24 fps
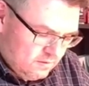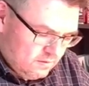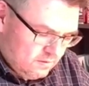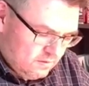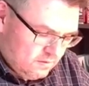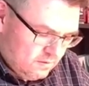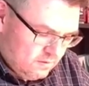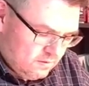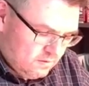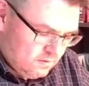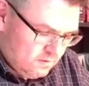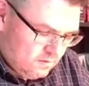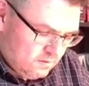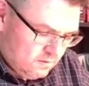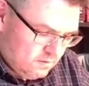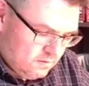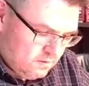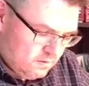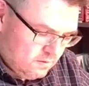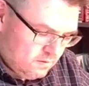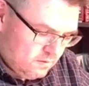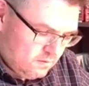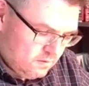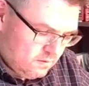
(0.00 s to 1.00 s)

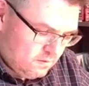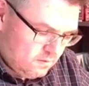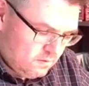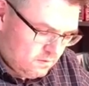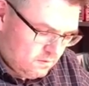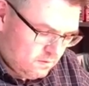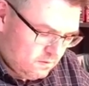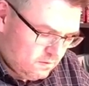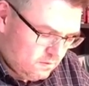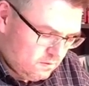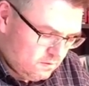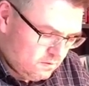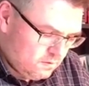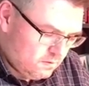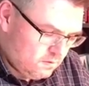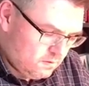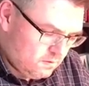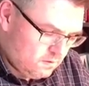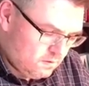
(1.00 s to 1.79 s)
(silence)